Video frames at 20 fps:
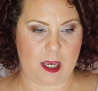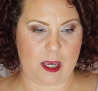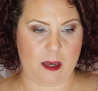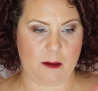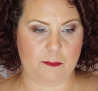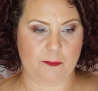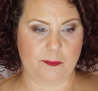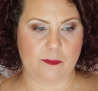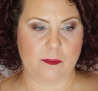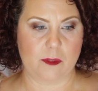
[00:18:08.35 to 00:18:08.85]

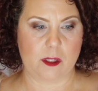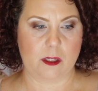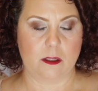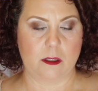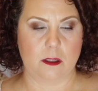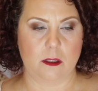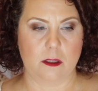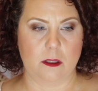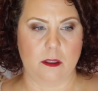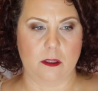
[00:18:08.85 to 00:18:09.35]
um,
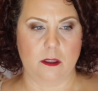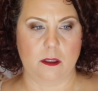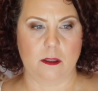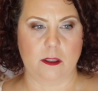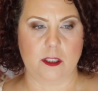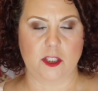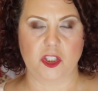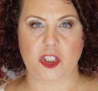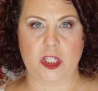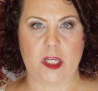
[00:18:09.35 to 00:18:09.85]

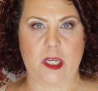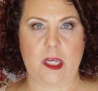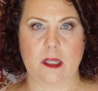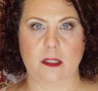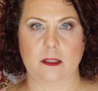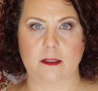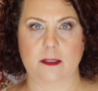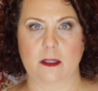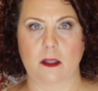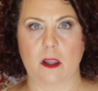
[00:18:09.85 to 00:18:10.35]
the
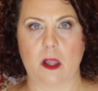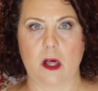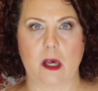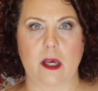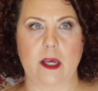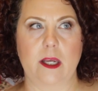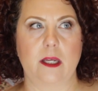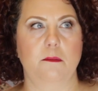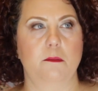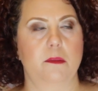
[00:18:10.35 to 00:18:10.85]
Chance
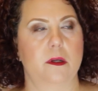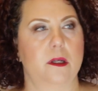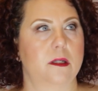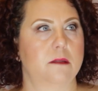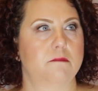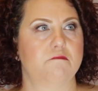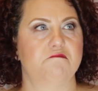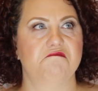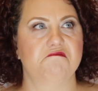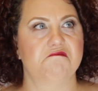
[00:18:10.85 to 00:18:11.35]
line, but